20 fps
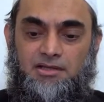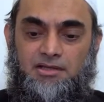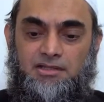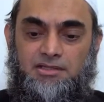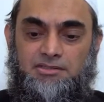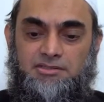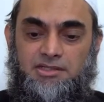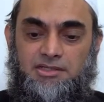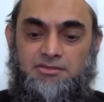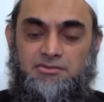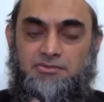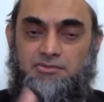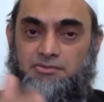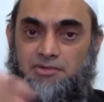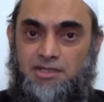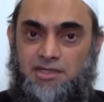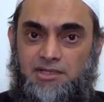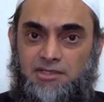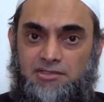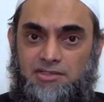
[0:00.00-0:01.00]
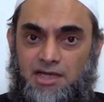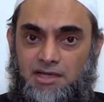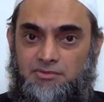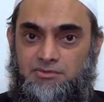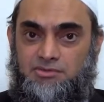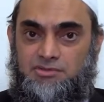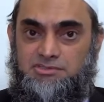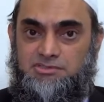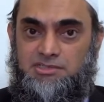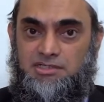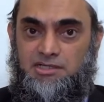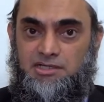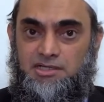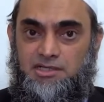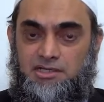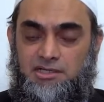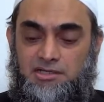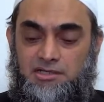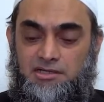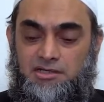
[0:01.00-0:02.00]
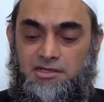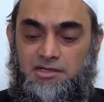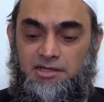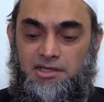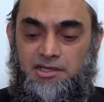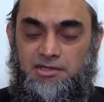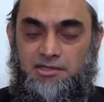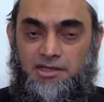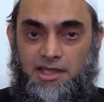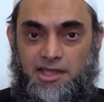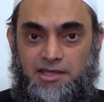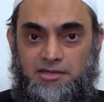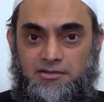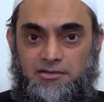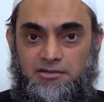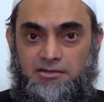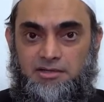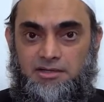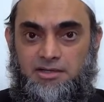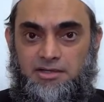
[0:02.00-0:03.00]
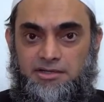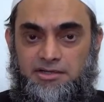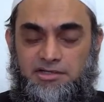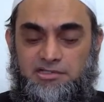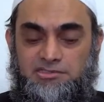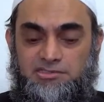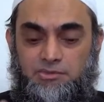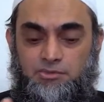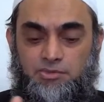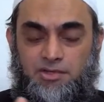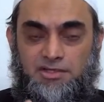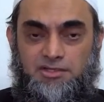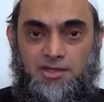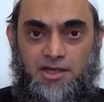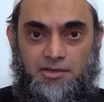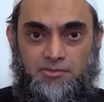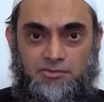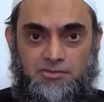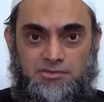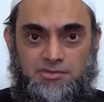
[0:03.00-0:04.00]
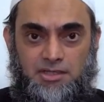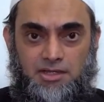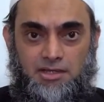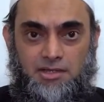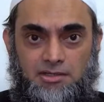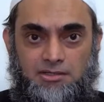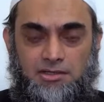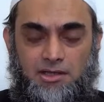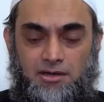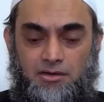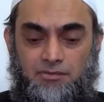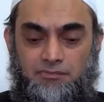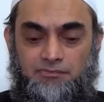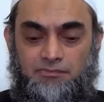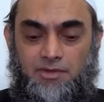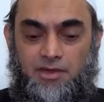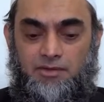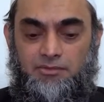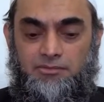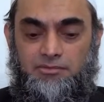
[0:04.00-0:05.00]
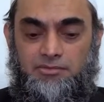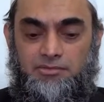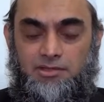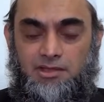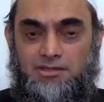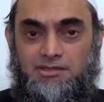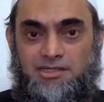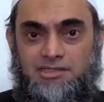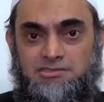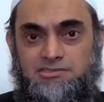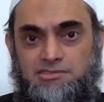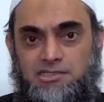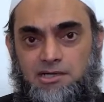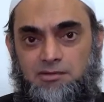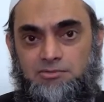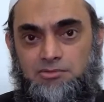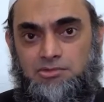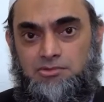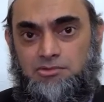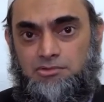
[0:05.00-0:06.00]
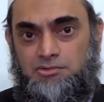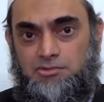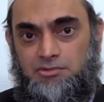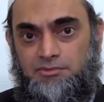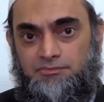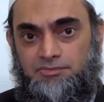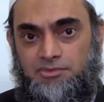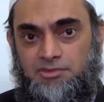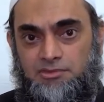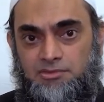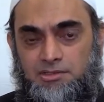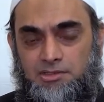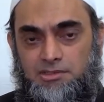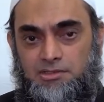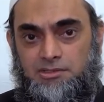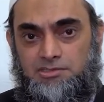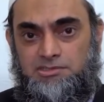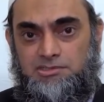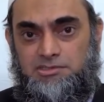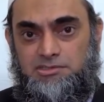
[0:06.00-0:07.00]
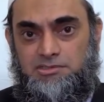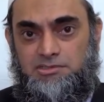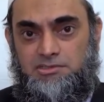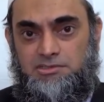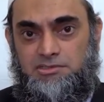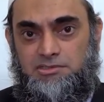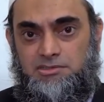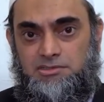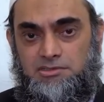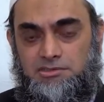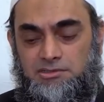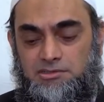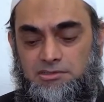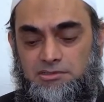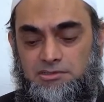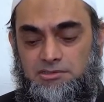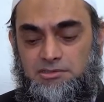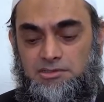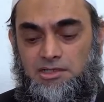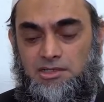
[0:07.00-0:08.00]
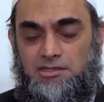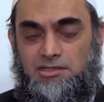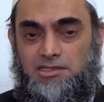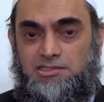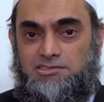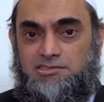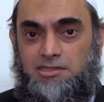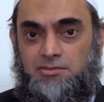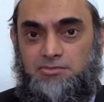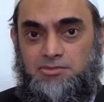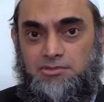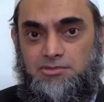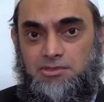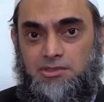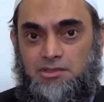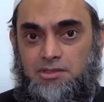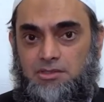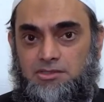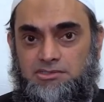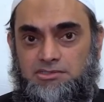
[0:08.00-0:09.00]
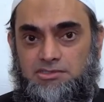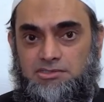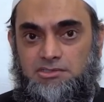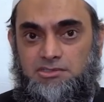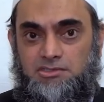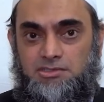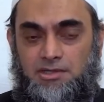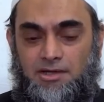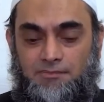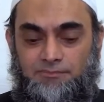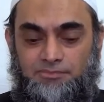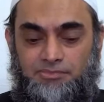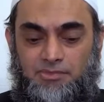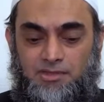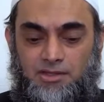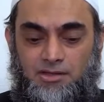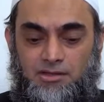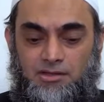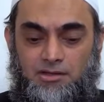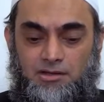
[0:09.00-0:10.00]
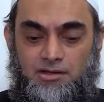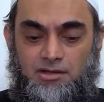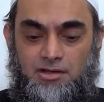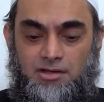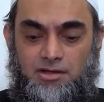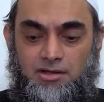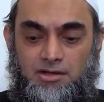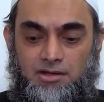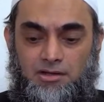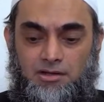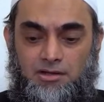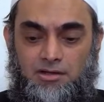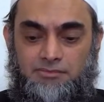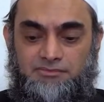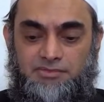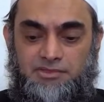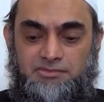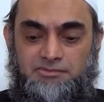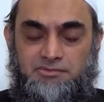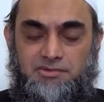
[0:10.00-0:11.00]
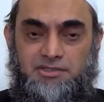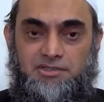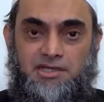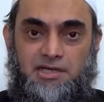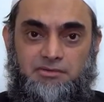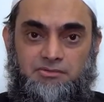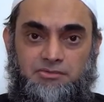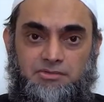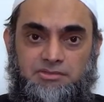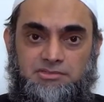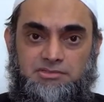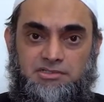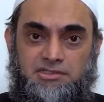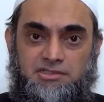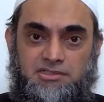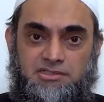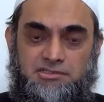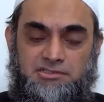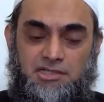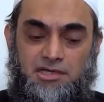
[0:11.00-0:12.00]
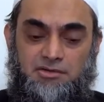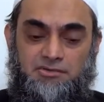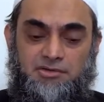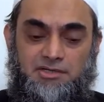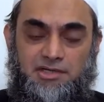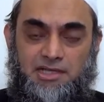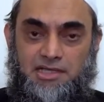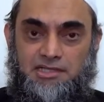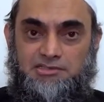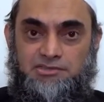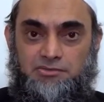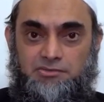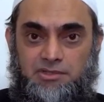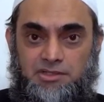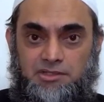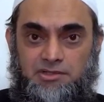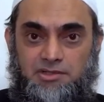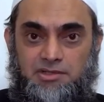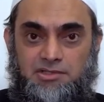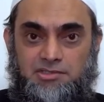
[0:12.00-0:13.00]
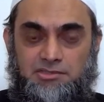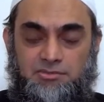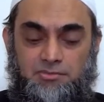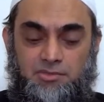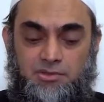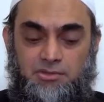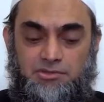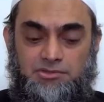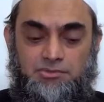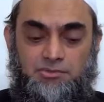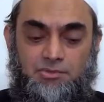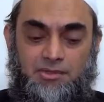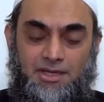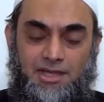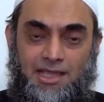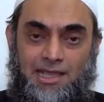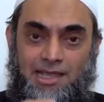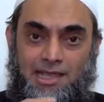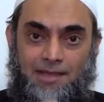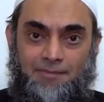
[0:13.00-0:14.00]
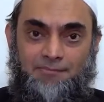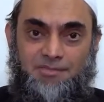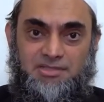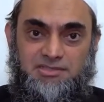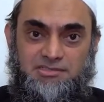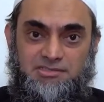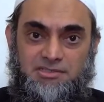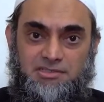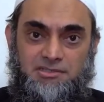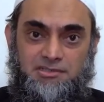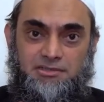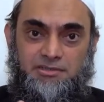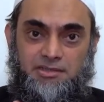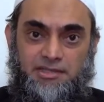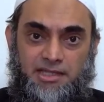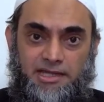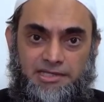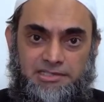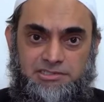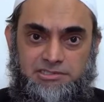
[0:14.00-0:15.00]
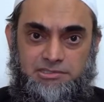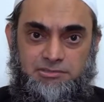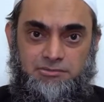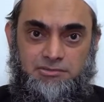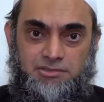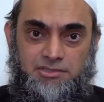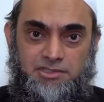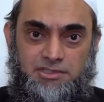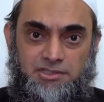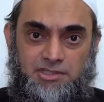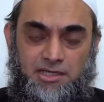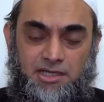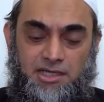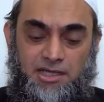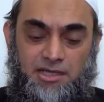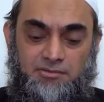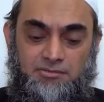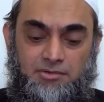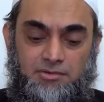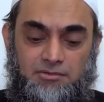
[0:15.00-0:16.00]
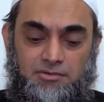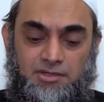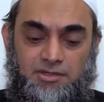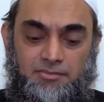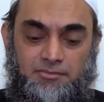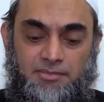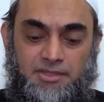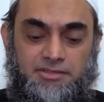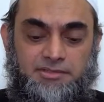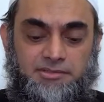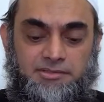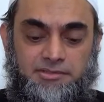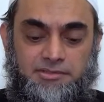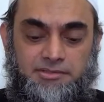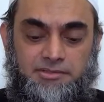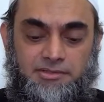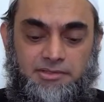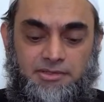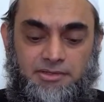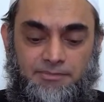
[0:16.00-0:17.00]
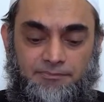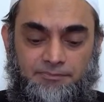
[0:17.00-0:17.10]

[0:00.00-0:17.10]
uh, the three divorcing in uh, in anger is a one divorce. Now uh, now let's come to the logic. Now let's come to the logic uh, of the three divorce is counted as a one, because what happens naturally, I have already mentioned